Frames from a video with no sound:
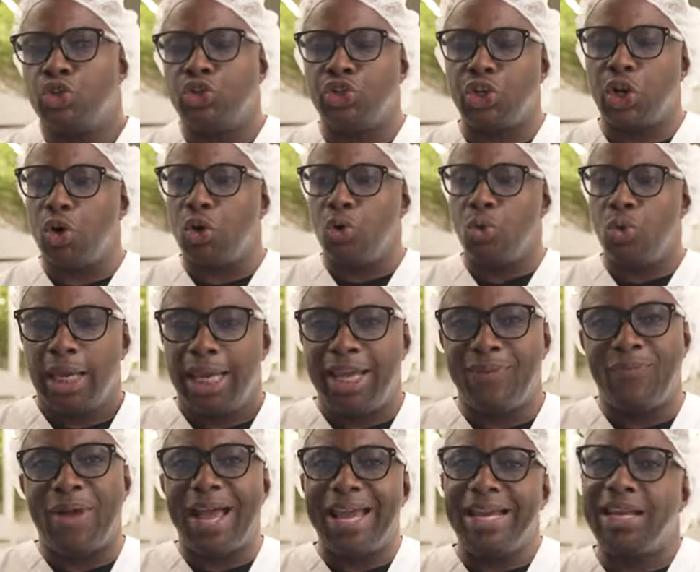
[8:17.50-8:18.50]
So
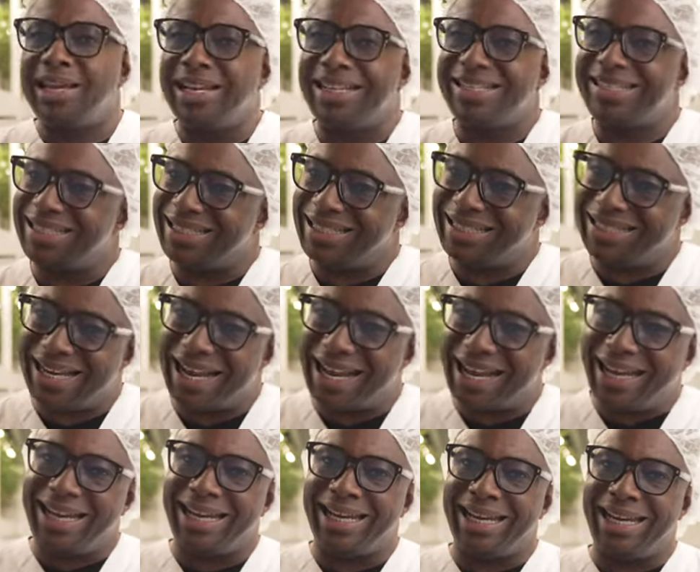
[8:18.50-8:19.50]
if I could have
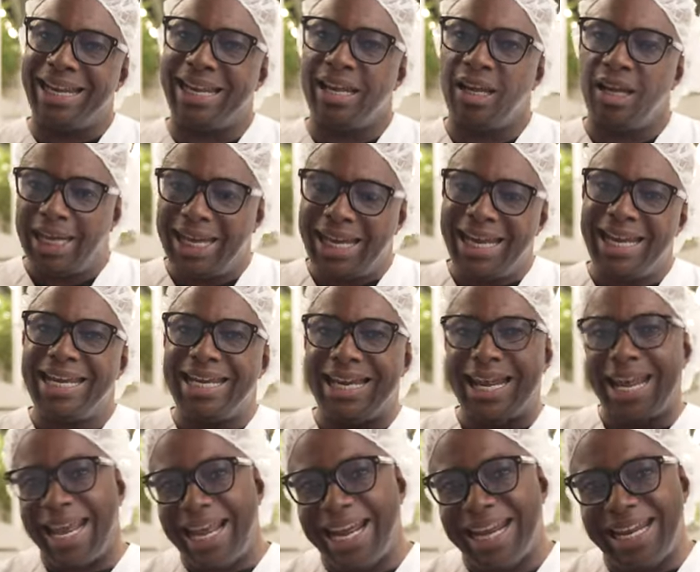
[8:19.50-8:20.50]
sustained
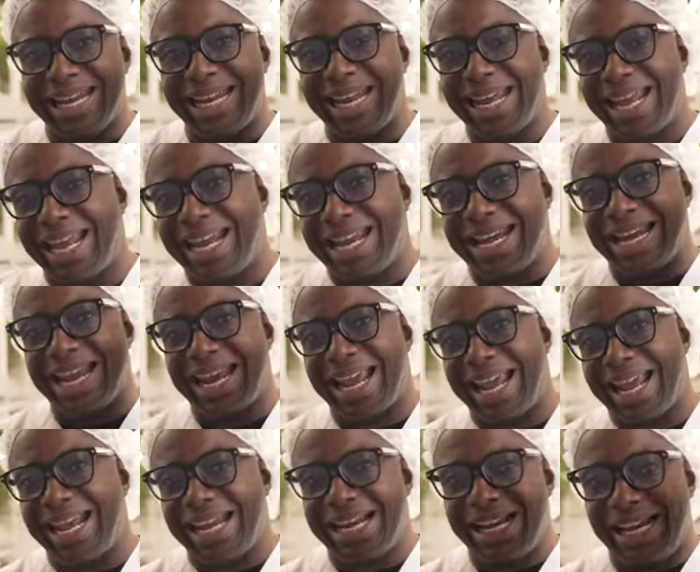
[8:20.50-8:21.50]
80, 80, 80,
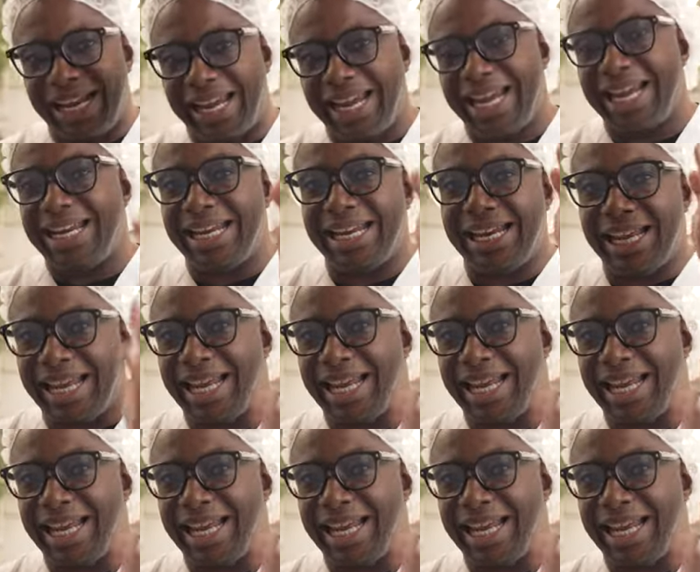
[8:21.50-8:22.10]
80, 80,